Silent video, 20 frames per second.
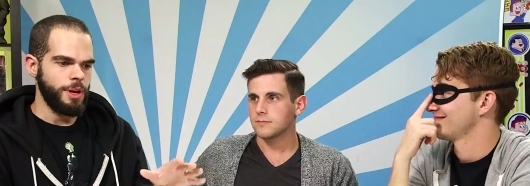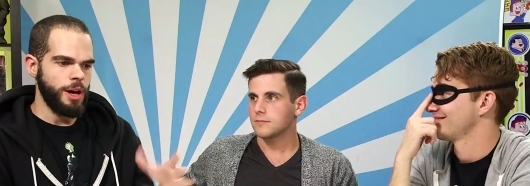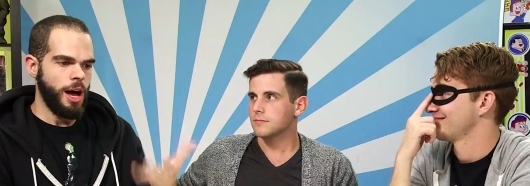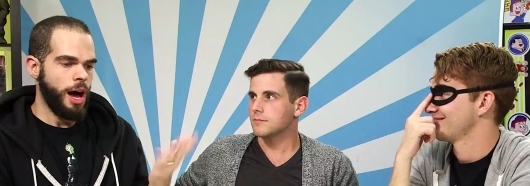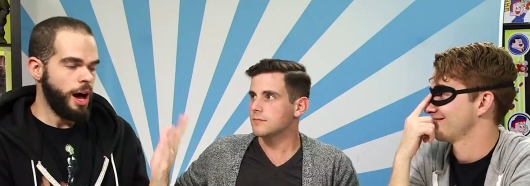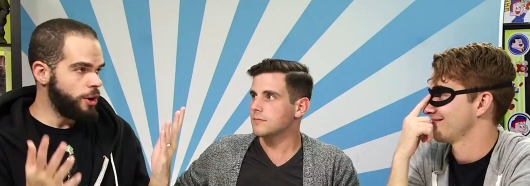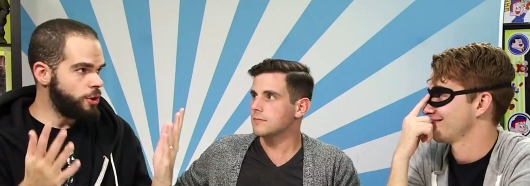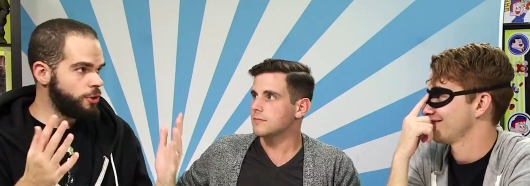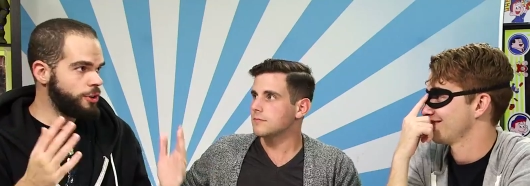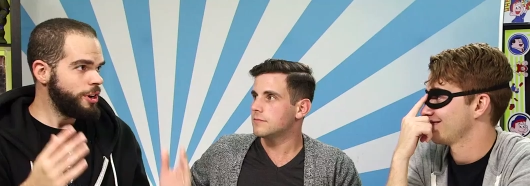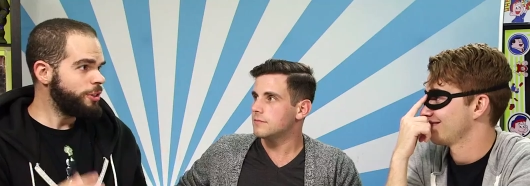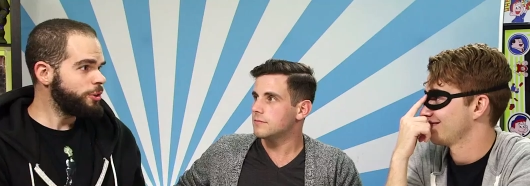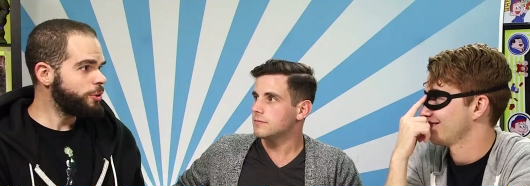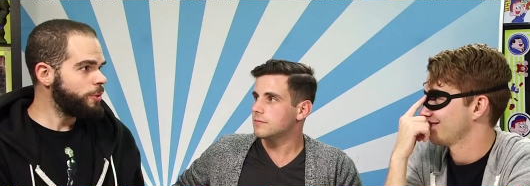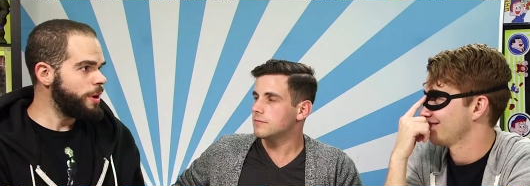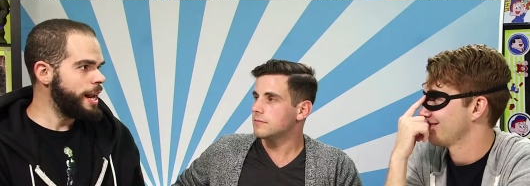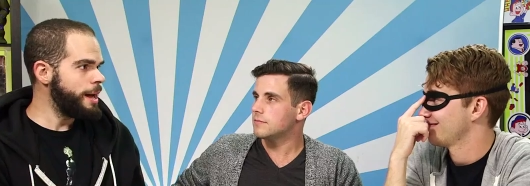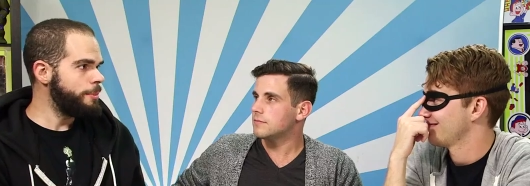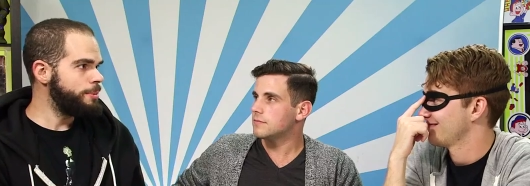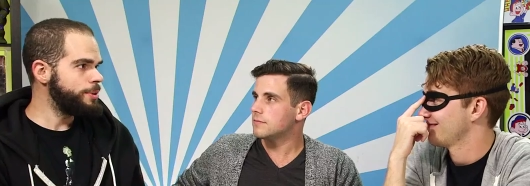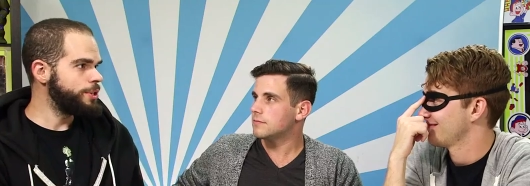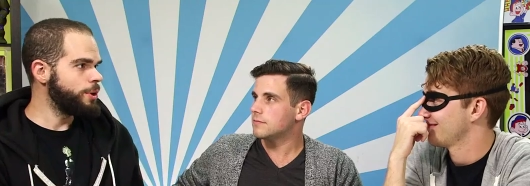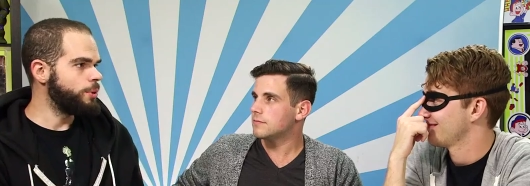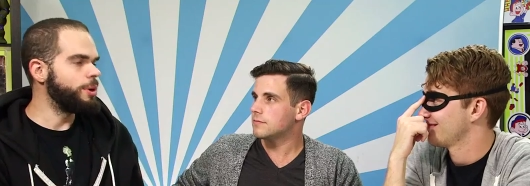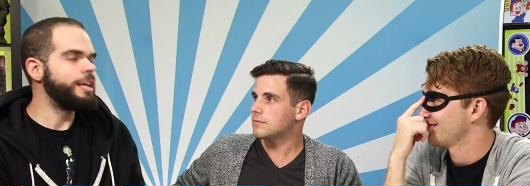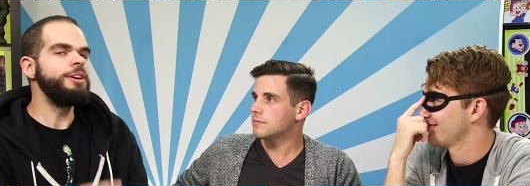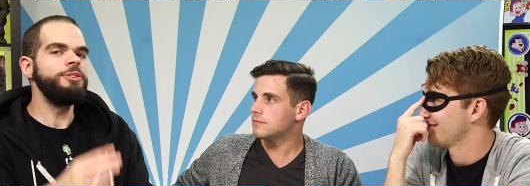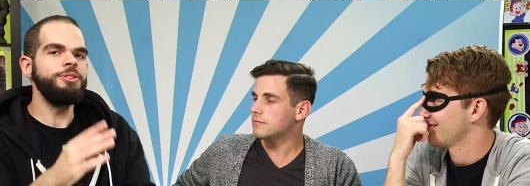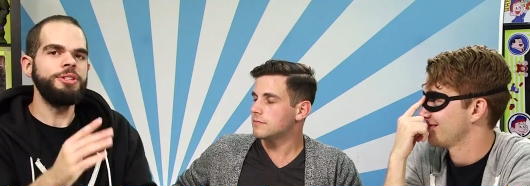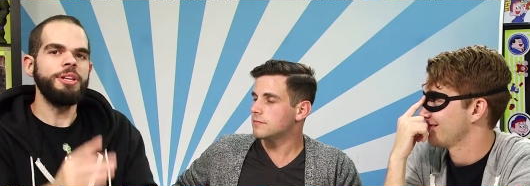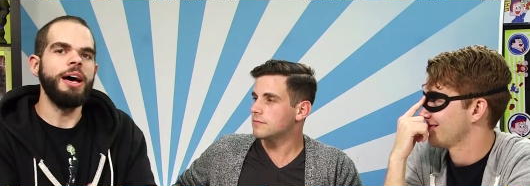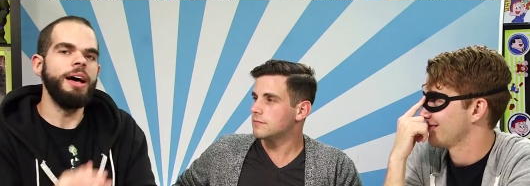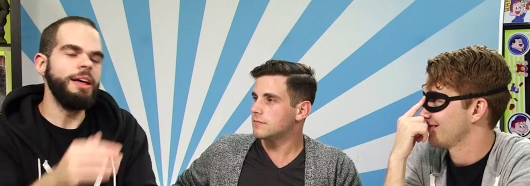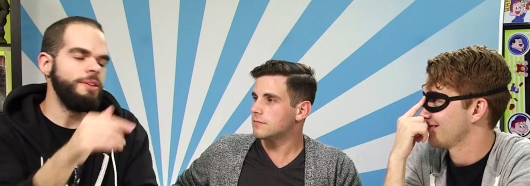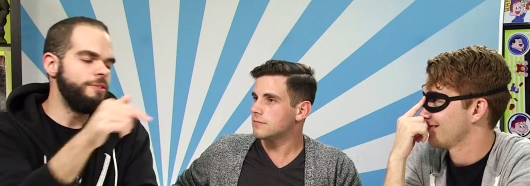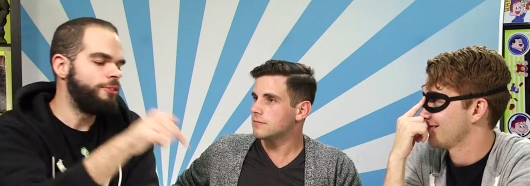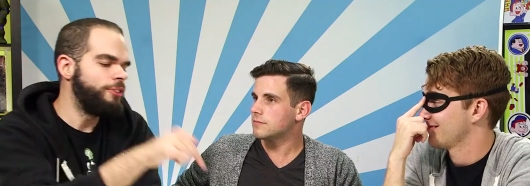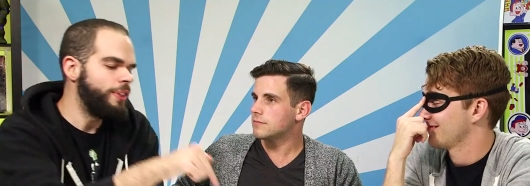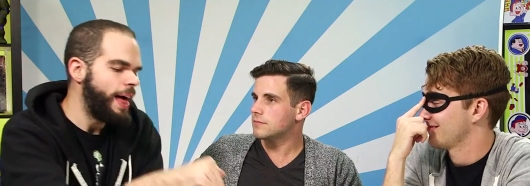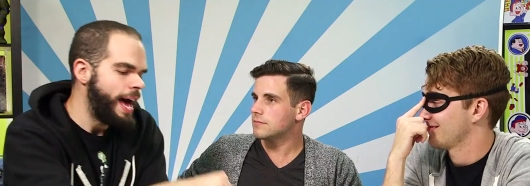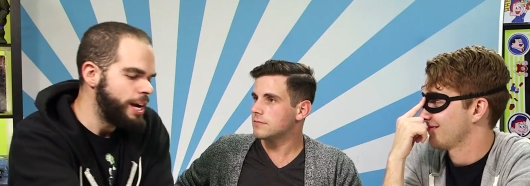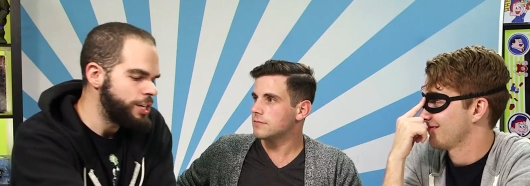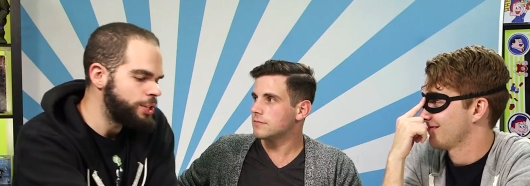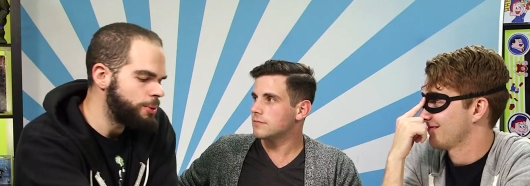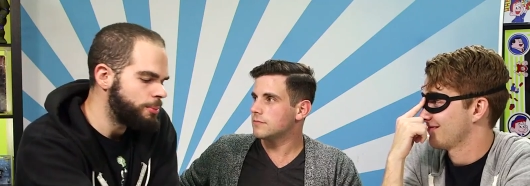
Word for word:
Speaker 1: uh, another great episode. Here's the, Flash.